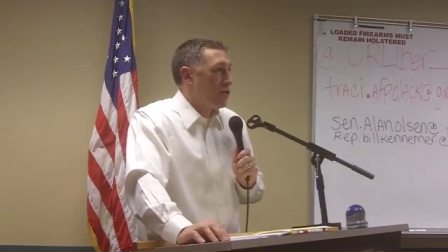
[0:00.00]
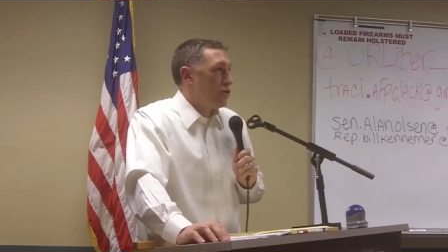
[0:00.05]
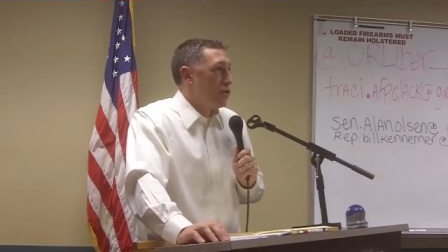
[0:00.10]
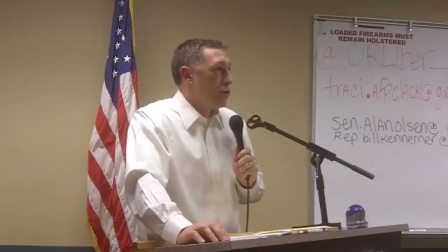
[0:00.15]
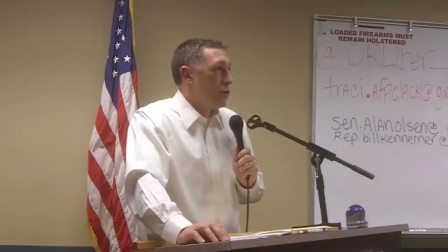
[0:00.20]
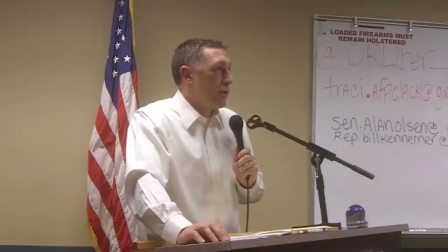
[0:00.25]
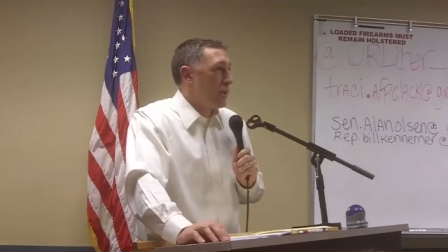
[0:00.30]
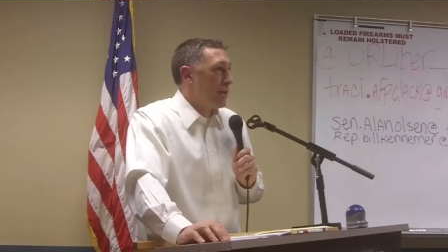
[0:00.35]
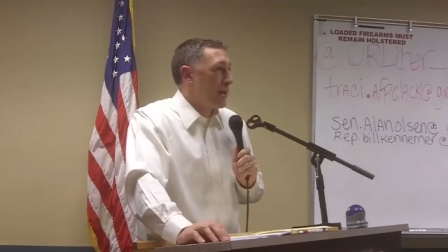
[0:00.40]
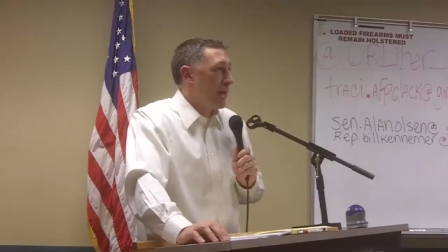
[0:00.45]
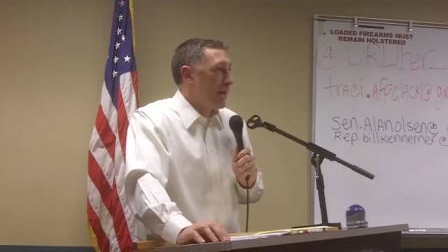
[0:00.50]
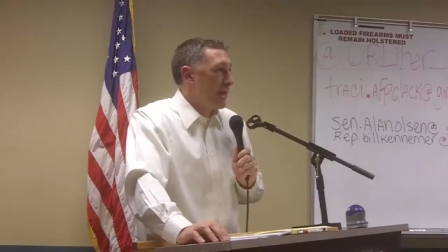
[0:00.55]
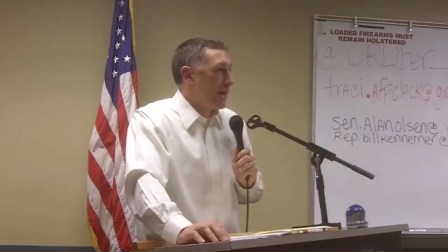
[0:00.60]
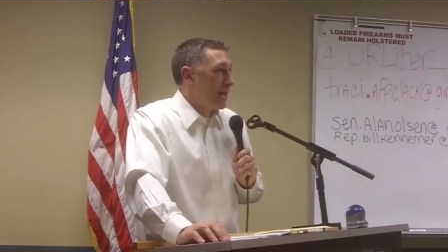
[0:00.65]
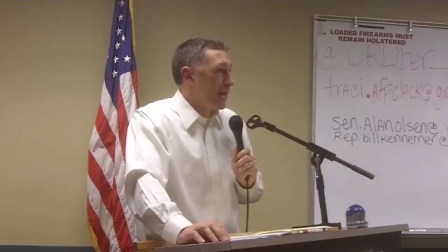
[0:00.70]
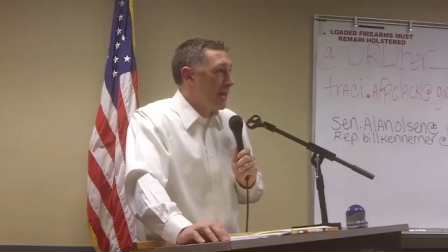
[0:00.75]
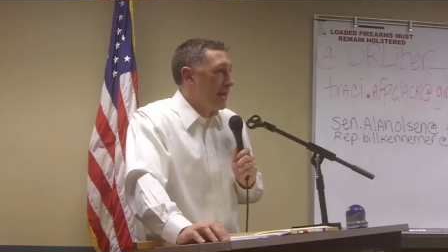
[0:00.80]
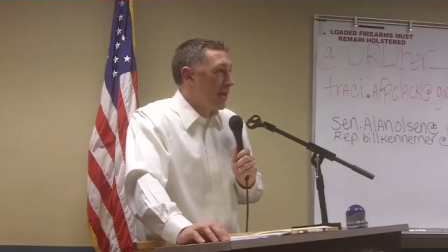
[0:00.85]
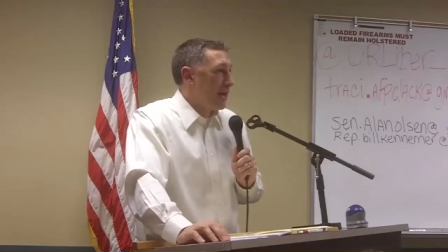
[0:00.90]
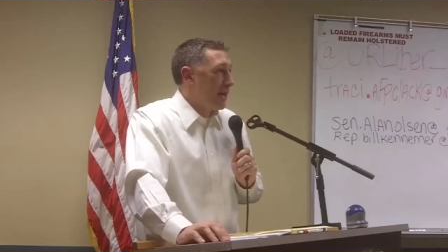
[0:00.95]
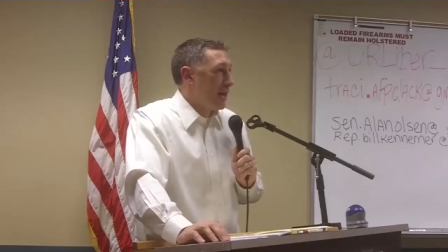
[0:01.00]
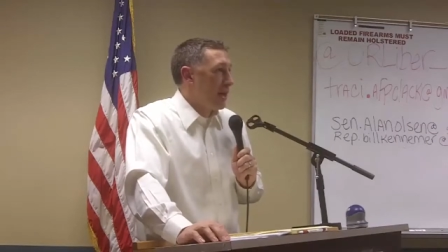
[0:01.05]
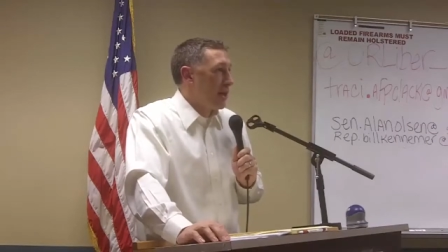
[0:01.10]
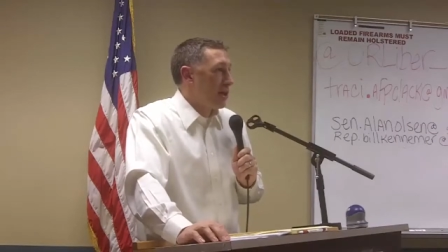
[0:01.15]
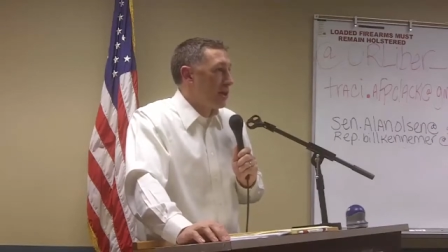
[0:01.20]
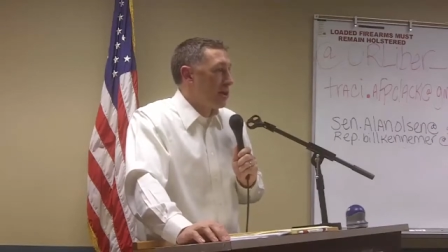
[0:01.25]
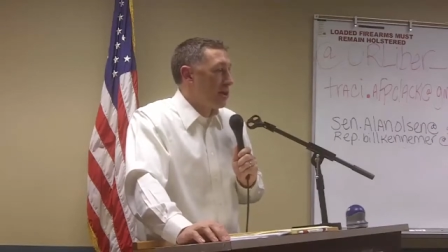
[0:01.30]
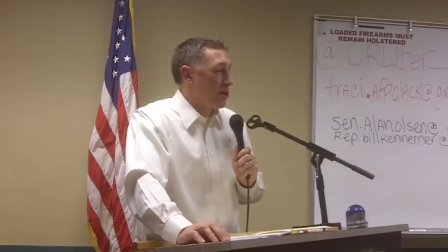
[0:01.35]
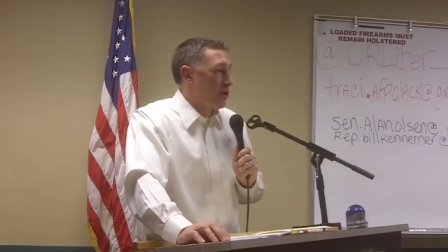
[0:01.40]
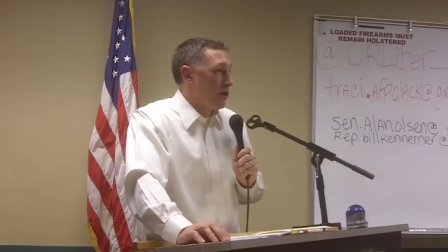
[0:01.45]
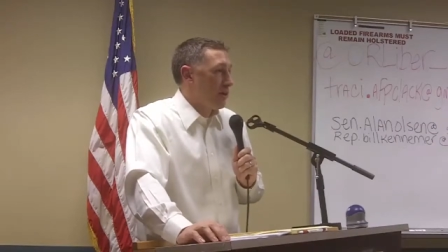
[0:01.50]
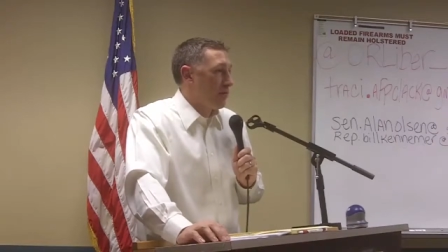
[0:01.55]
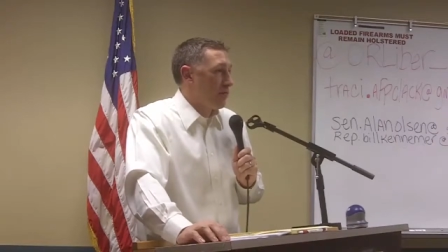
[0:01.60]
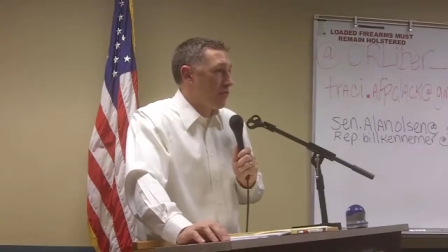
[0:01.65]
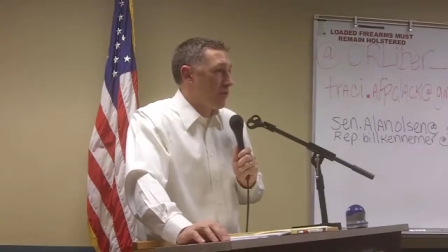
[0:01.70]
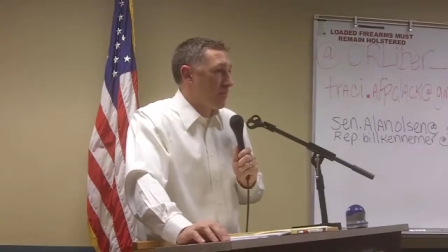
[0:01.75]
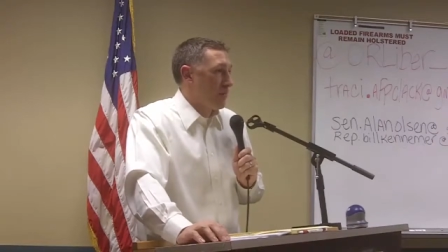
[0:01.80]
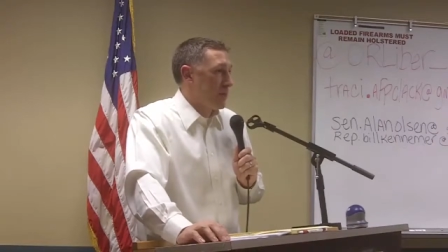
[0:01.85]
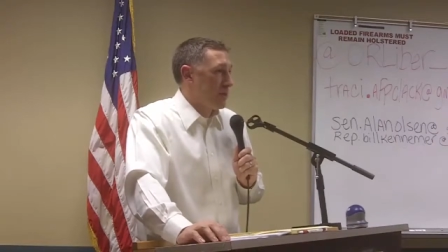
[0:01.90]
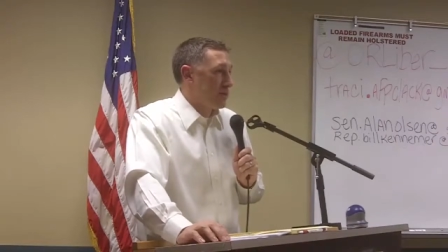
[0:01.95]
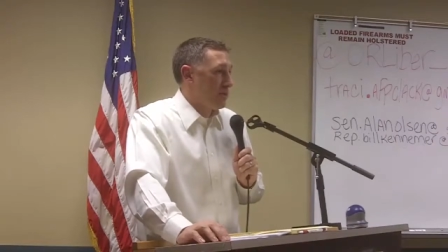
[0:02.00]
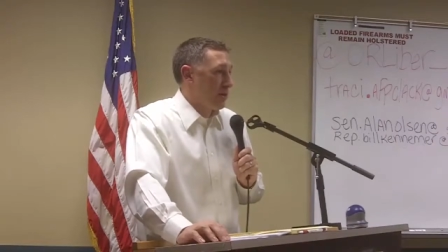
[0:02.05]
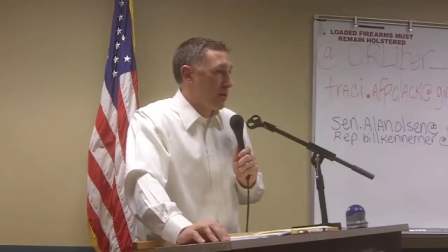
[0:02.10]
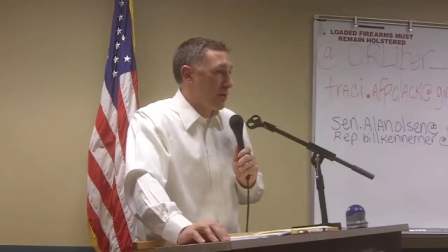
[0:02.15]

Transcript: to when they get an alert from this